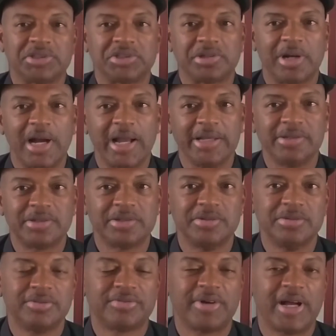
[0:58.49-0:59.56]
trying
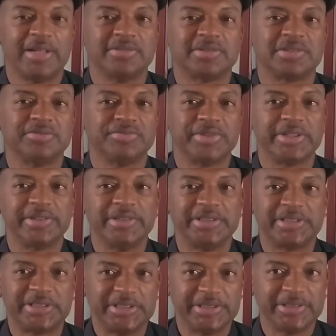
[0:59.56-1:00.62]
to find some very
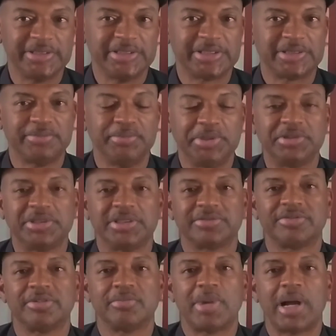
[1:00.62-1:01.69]
serious music
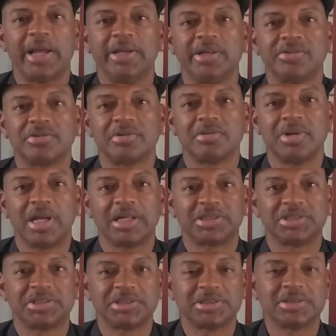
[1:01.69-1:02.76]
for my
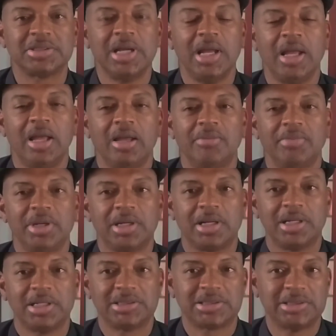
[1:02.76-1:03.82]
introduction because